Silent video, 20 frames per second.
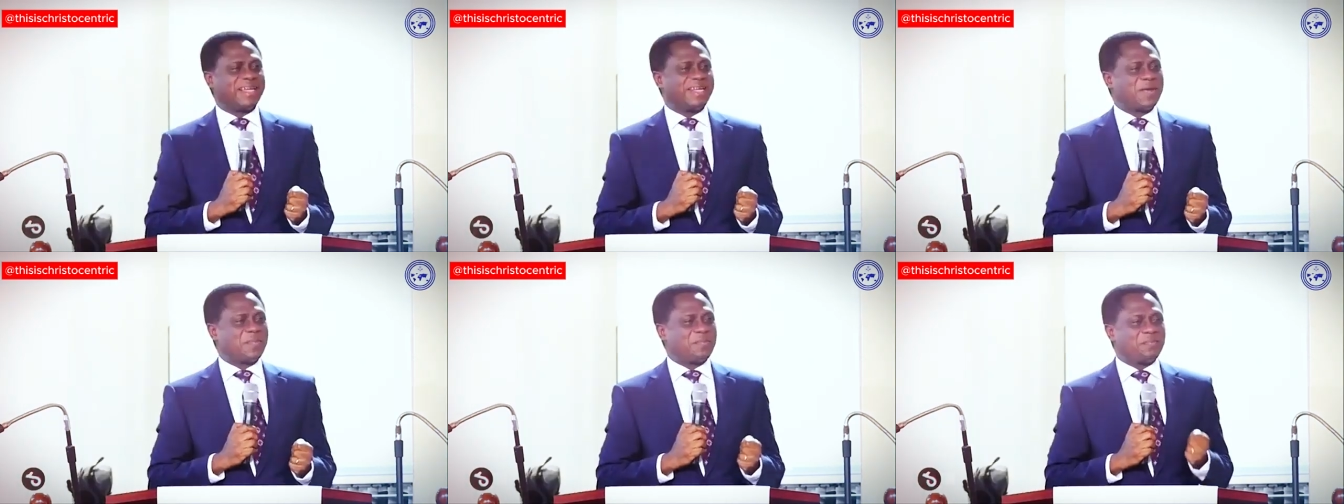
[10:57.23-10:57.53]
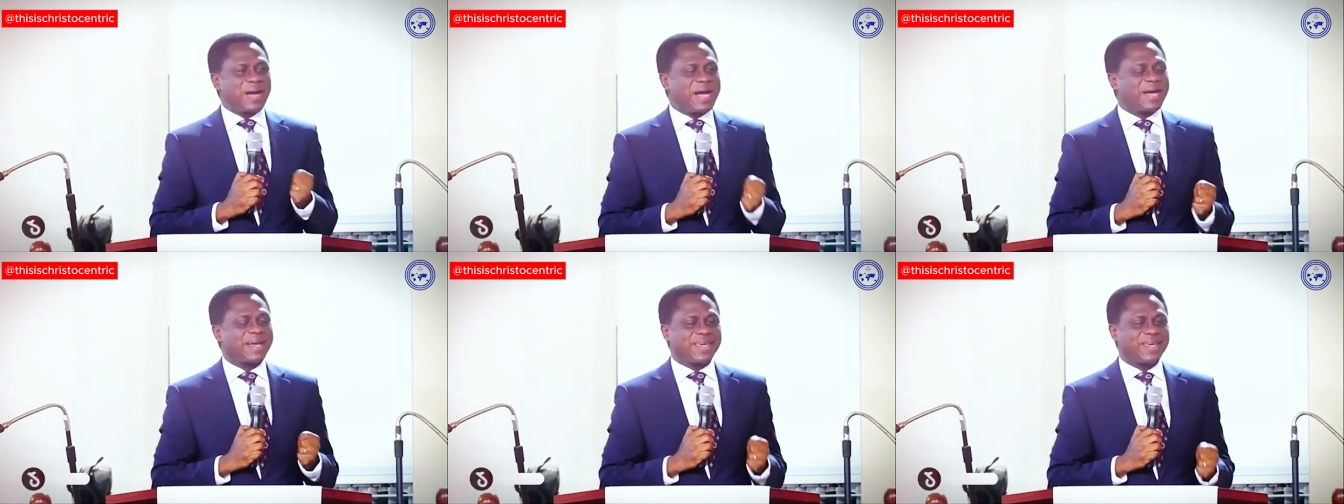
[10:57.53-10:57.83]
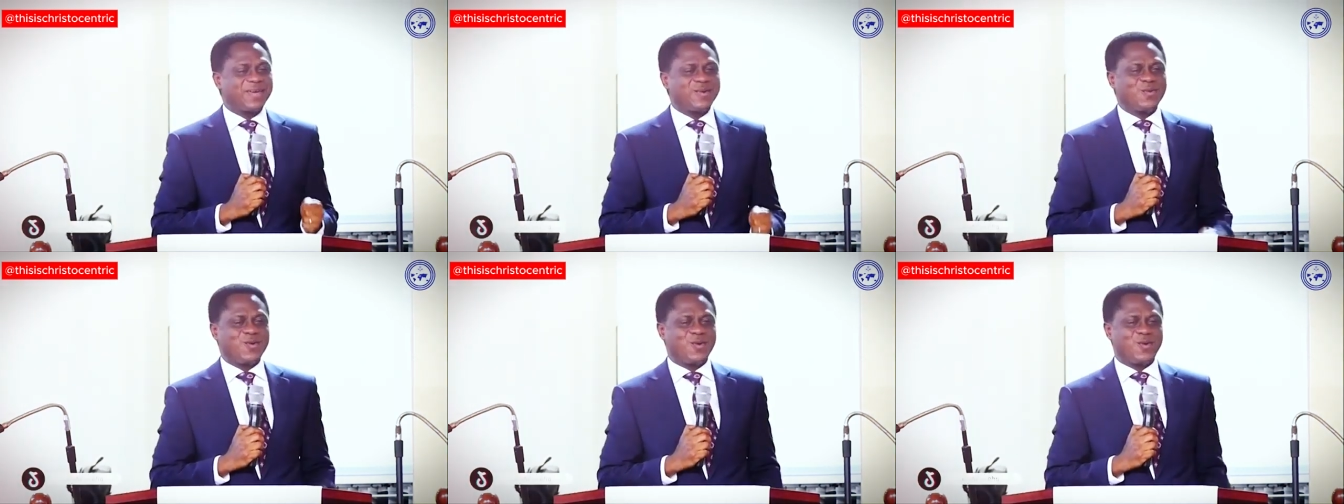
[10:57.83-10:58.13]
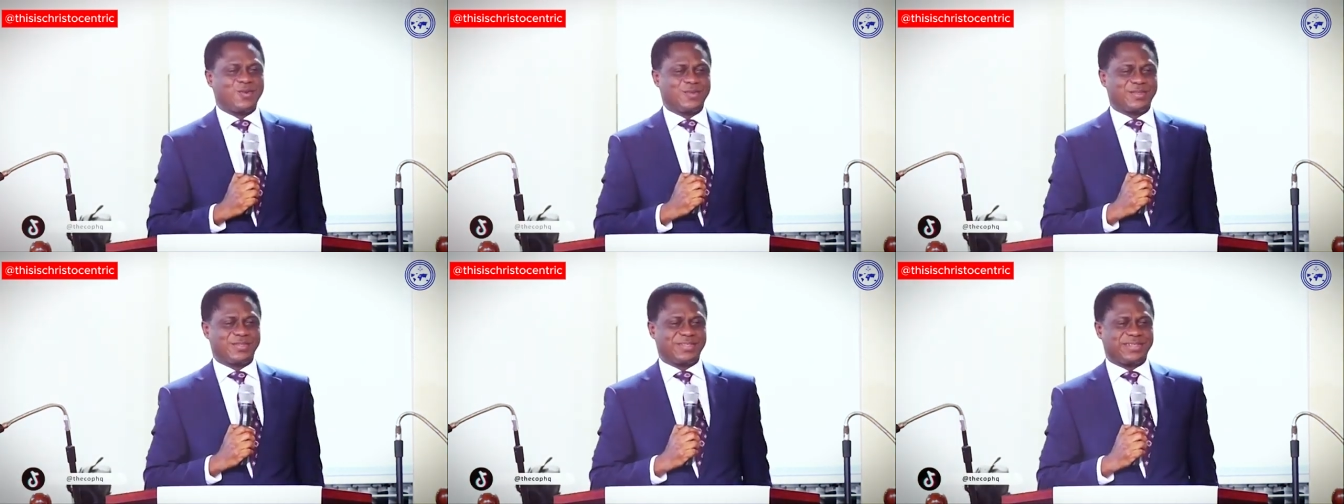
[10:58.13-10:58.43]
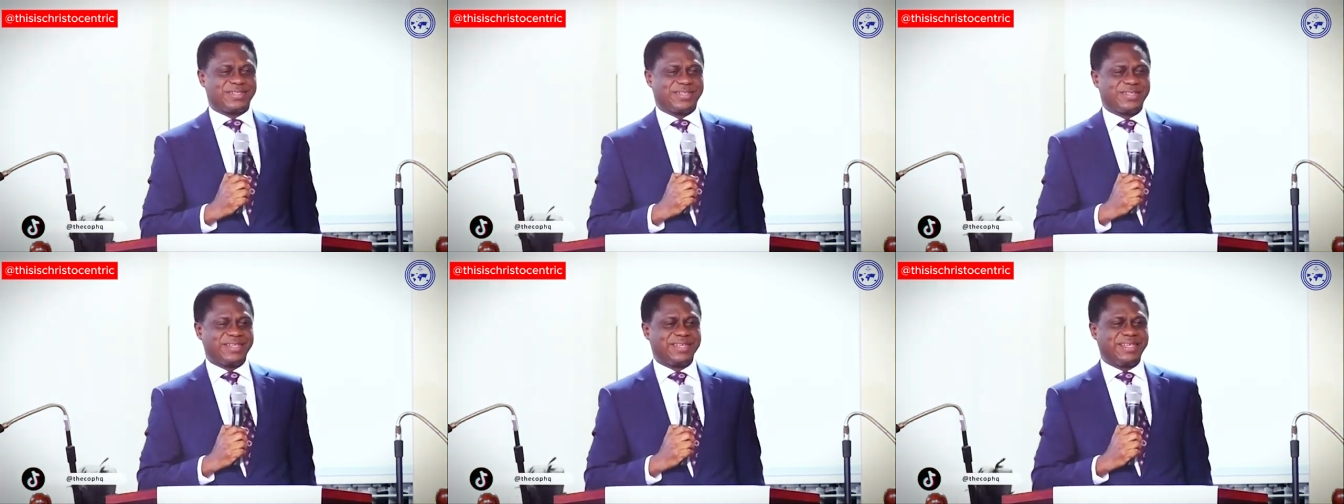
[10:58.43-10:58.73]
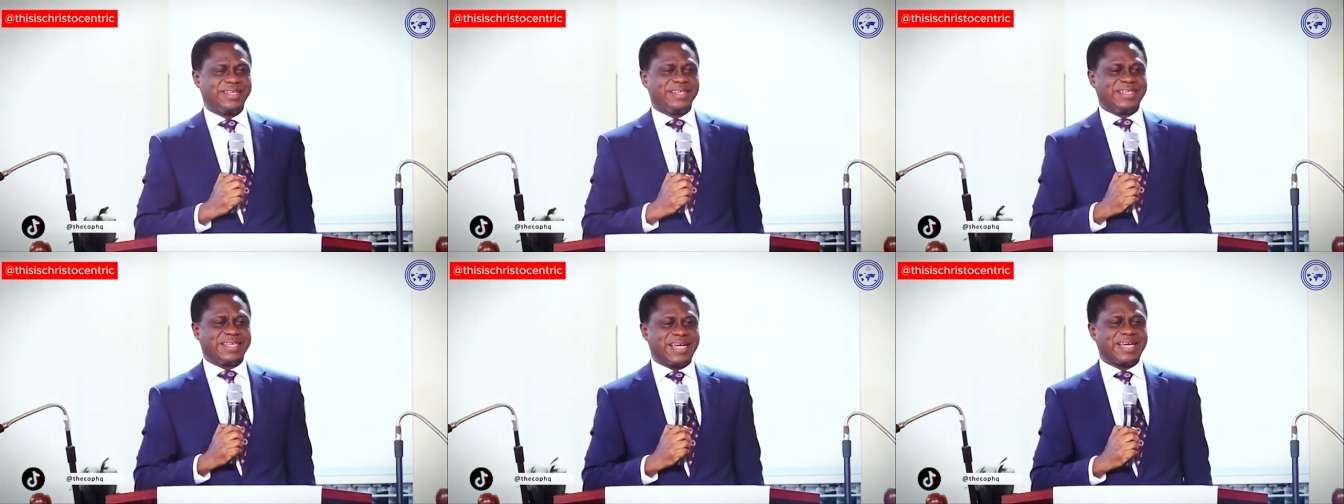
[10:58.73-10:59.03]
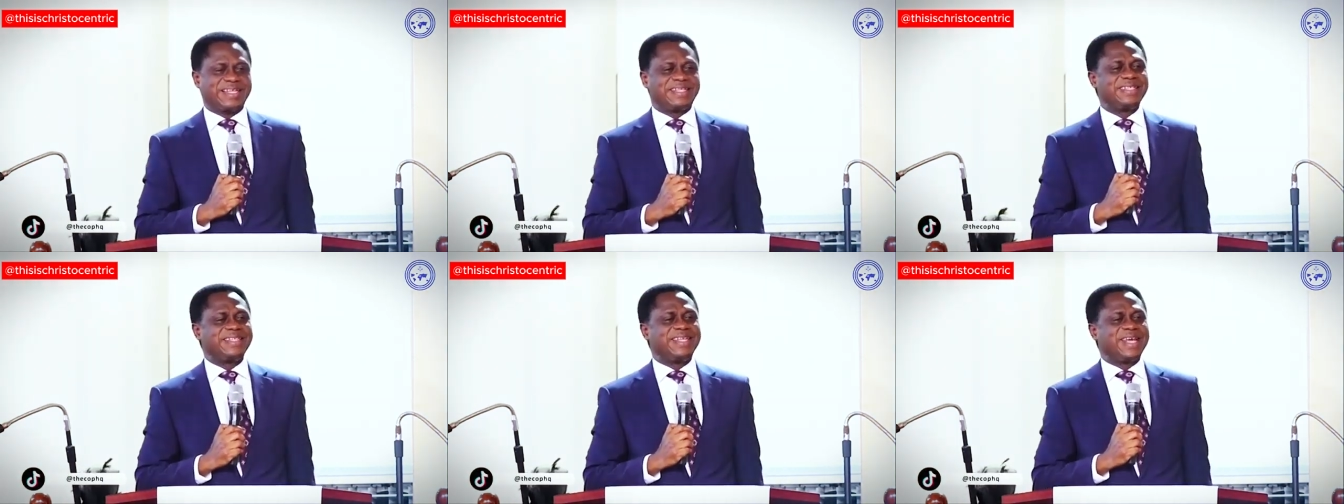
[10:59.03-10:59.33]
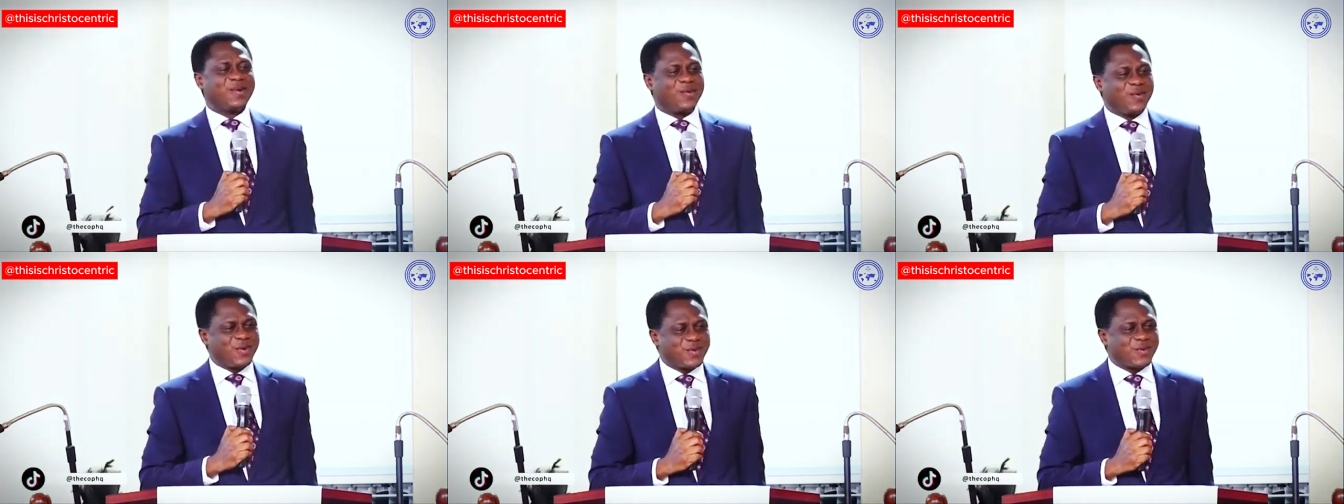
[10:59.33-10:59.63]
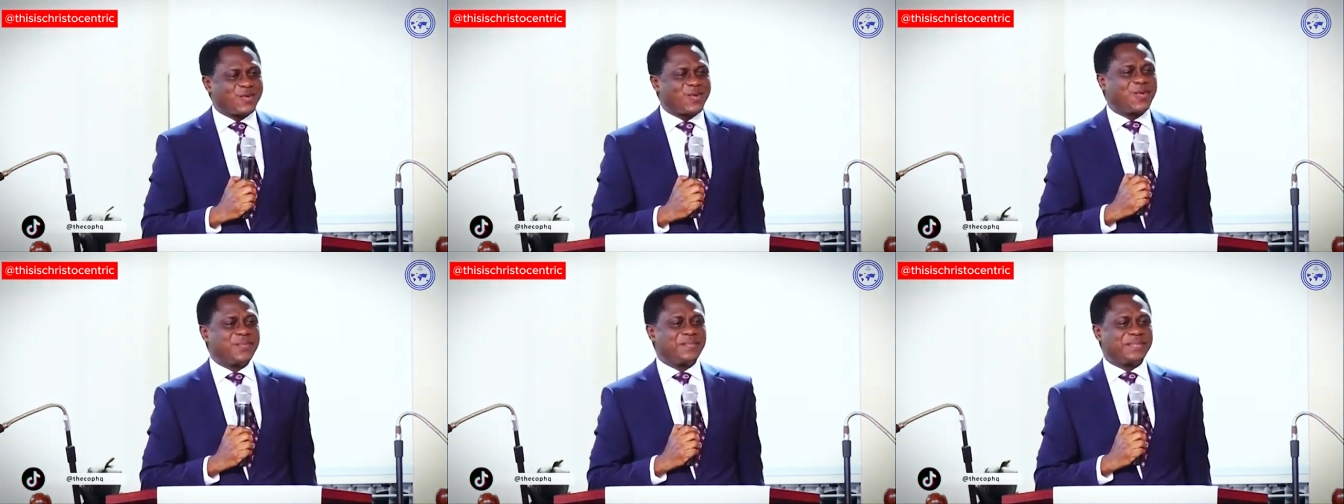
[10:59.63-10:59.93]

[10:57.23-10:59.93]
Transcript: in the banking halls, yet they withdraw